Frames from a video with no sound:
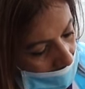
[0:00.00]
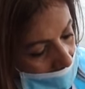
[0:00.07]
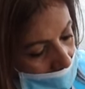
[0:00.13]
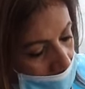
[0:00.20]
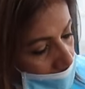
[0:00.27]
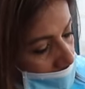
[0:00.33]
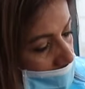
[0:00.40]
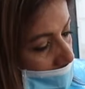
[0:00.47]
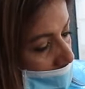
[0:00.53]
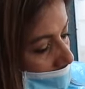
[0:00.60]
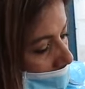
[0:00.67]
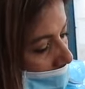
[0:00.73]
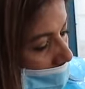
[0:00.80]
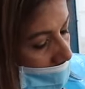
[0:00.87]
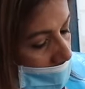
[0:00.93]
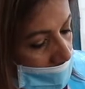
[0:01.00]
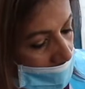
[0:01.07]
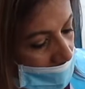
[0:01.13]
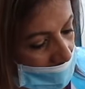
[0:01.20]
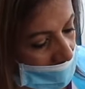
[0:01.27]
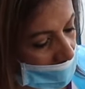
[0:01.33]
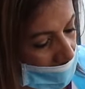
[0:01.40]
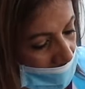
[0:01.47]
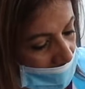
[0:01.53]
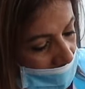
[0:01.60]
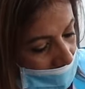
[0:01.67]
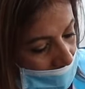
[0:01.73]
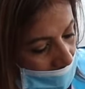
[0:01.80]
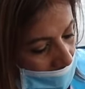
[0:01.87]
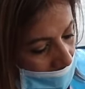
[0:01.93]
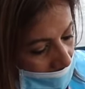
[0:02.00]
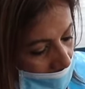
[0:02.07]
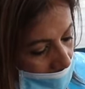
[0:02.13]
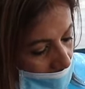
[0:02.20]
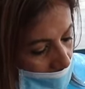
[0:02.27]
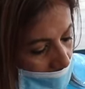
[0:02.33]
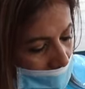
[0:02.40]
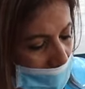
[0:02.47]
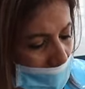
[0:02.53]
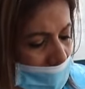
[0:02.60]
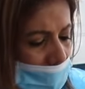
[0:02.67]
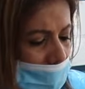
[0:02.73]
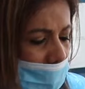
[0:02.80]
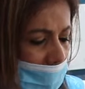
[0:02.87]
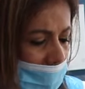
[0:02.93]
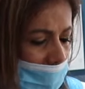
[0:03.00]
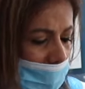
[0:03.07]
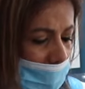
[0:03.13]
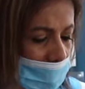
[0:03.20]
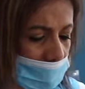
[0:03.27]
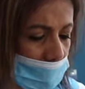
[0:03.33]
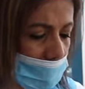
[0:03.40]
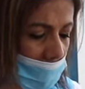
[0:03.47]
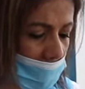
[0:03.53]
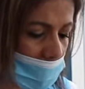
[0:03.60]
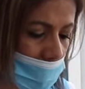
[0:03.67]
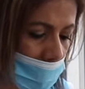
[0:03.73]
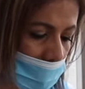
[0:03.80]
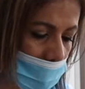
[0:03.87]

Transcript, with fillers: And the marks are not gonna last more than a few days. Normally they could hang around for weeks.